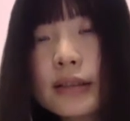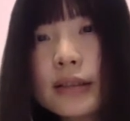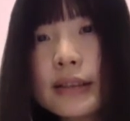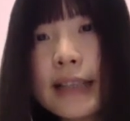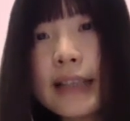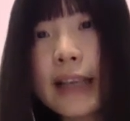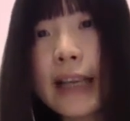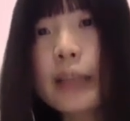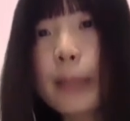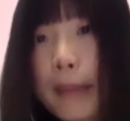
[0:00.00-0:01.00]
then
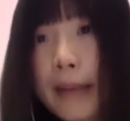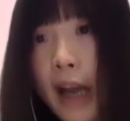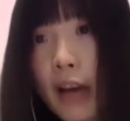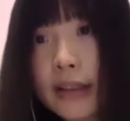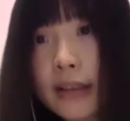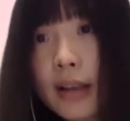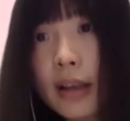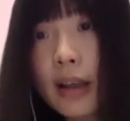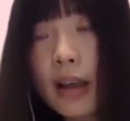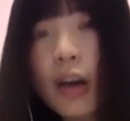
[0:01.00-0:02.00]
get the public house,
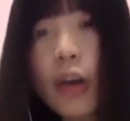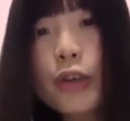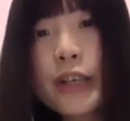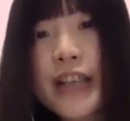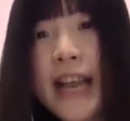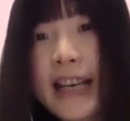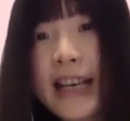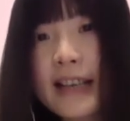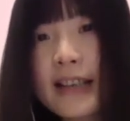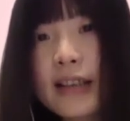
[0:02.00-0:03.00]
or reject
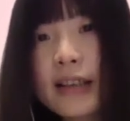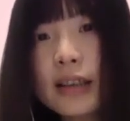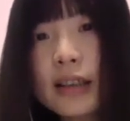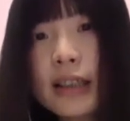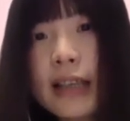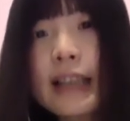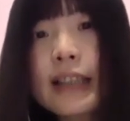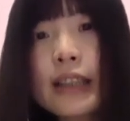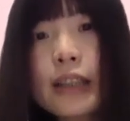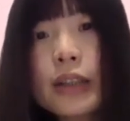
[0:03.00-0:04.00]
it.
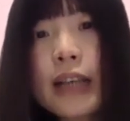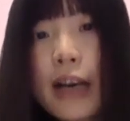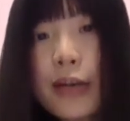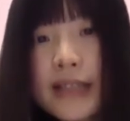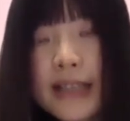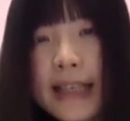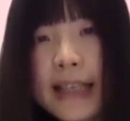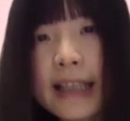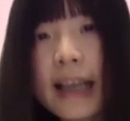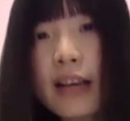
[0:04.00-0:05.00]
And currently
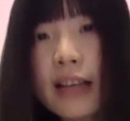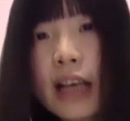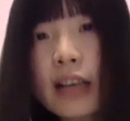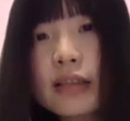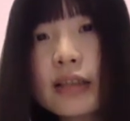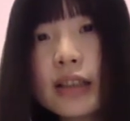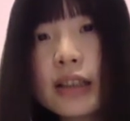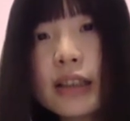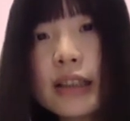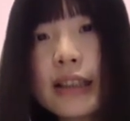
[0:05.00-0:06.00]
in Hong Kong,
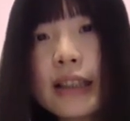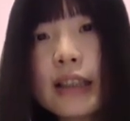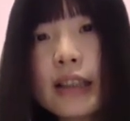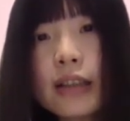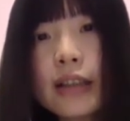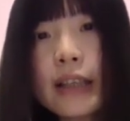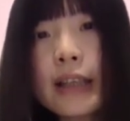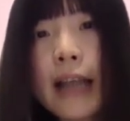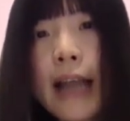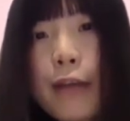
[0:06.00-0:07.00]
okay,
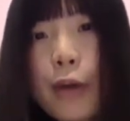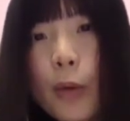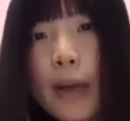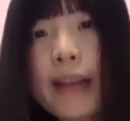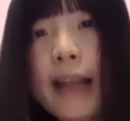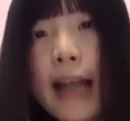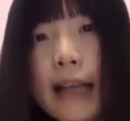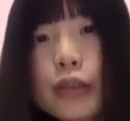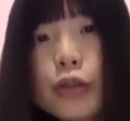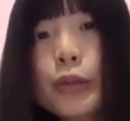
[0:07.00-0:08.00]
everyone
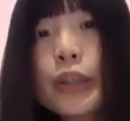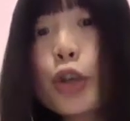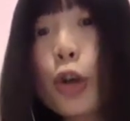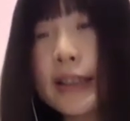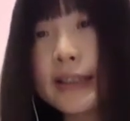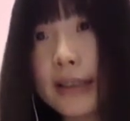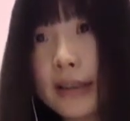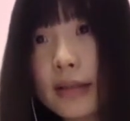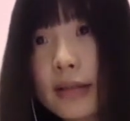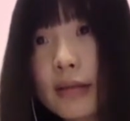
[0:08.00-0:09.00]
has 3
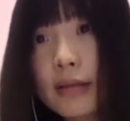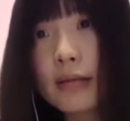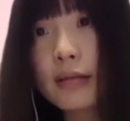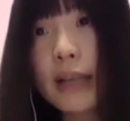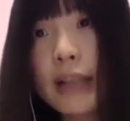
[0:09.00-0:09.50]
choices, like